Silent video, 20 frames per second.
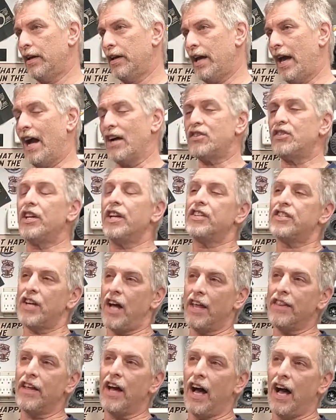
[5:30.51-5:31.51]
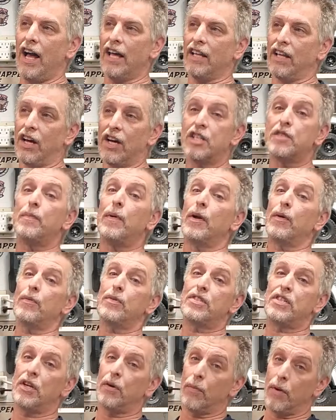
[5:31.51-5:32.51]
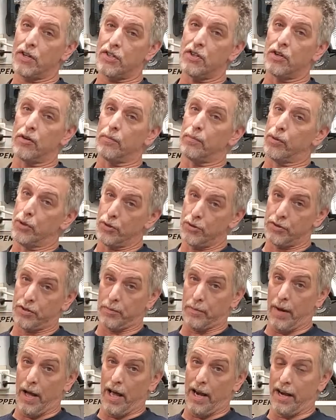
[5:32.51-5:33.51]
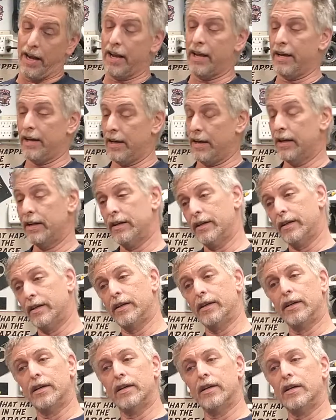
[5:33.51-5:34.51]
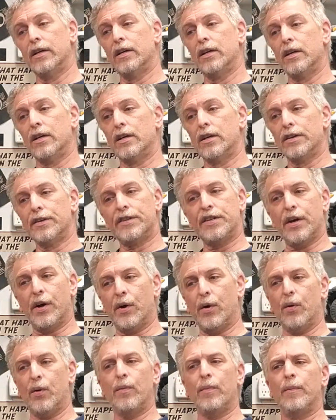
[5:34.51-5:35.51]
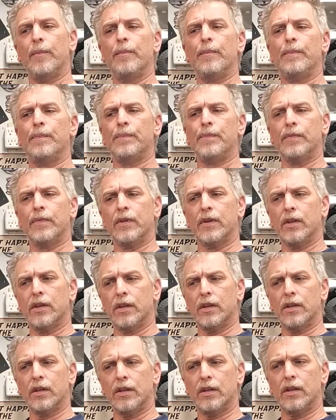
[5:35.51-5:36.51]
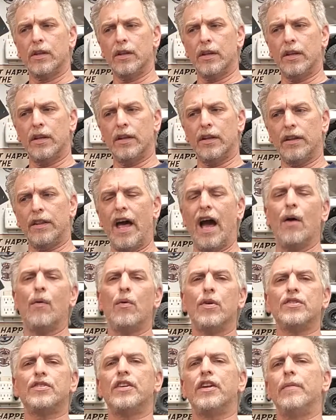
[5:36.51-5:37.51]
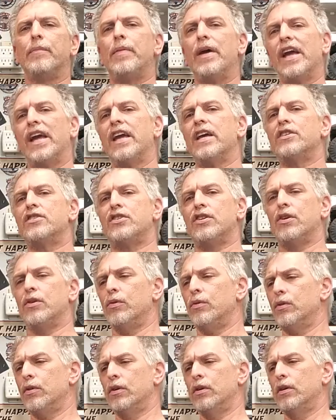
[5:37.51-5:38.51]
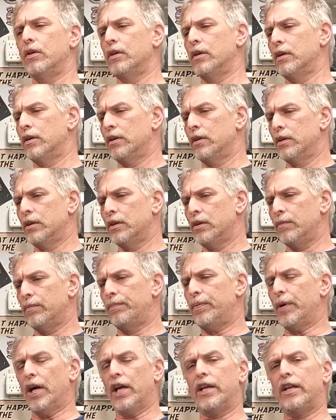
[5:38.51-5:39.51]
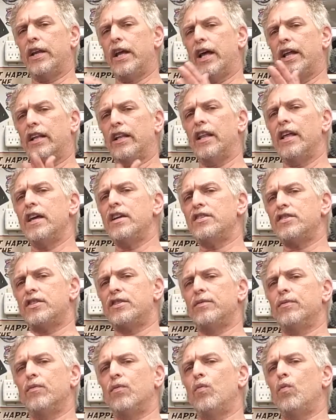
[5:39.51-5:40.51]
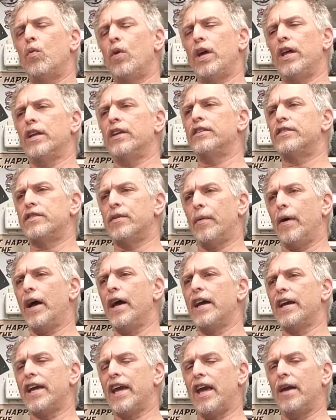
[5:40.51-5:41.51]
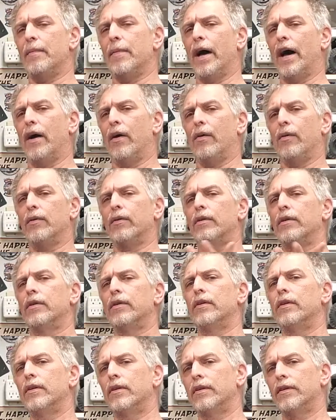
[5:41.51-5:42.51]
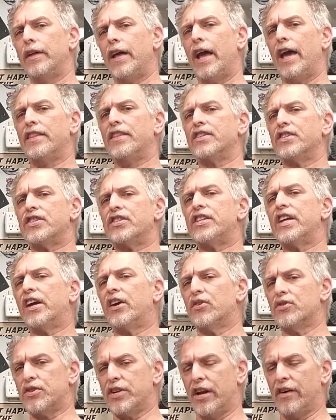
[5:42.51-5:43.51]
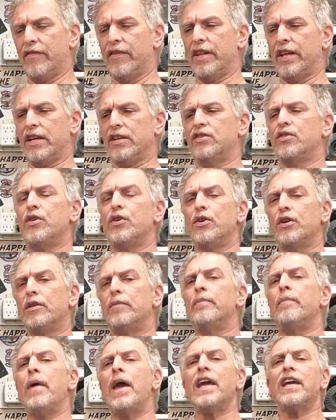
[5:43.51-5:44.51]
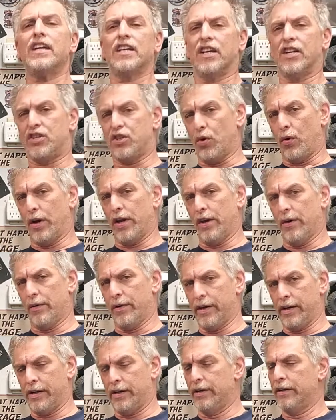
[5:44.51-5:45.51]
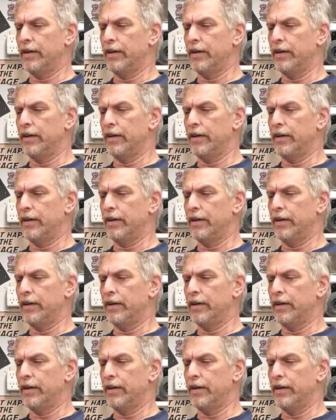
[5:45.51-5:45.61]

actually, it's on the Hilux, but it was the original Bruiser body. So that wasn't a big issue, but at least when Tamiya came out, they had the stickers and everything, so you could make it a Toyota.